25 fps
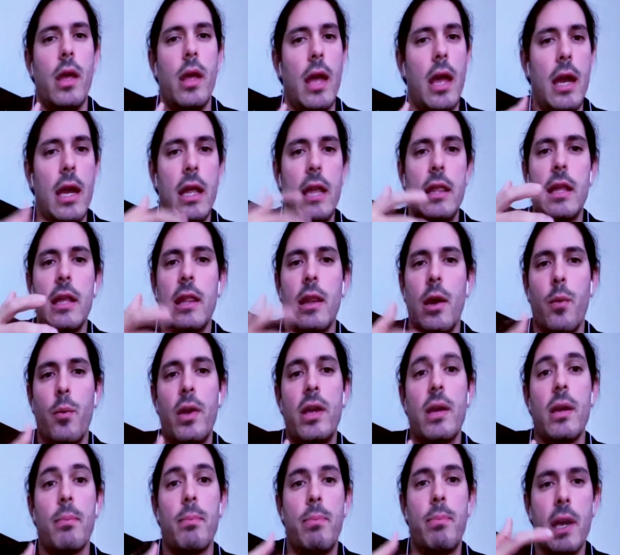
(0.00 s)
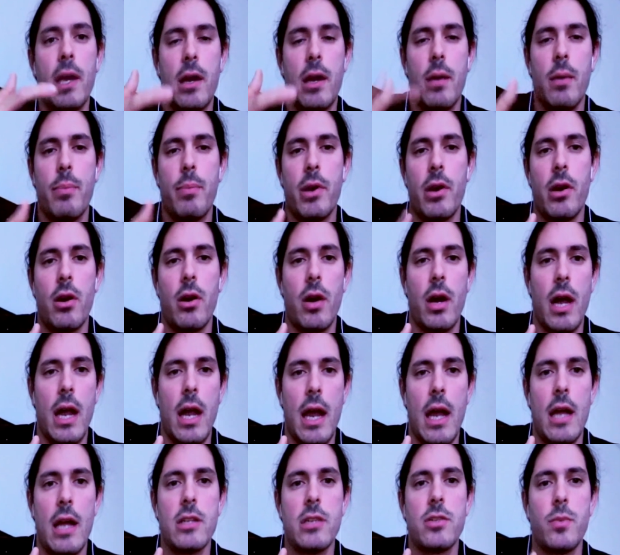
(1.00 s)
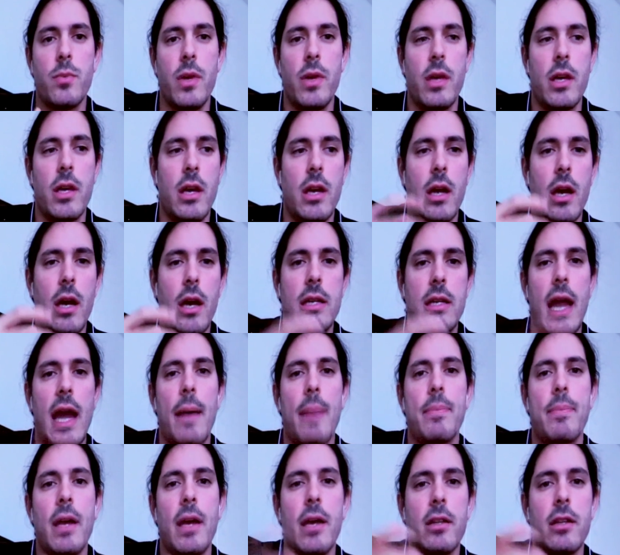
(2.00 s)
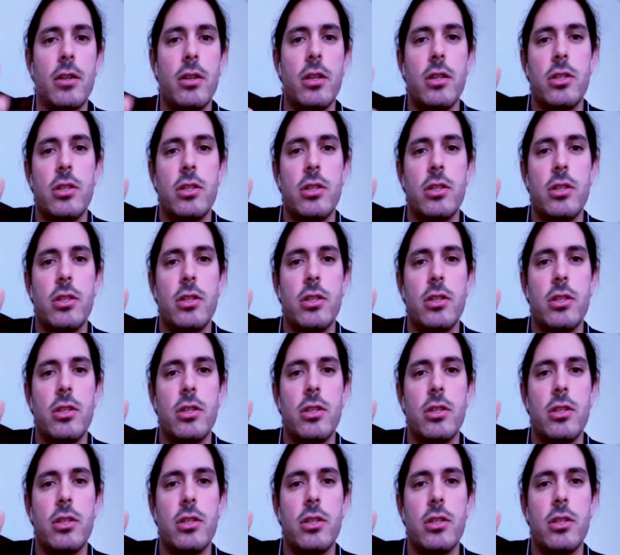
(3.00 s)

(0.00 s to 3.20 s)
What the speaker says: anything that we can pick up in our hands, we can adapt that to the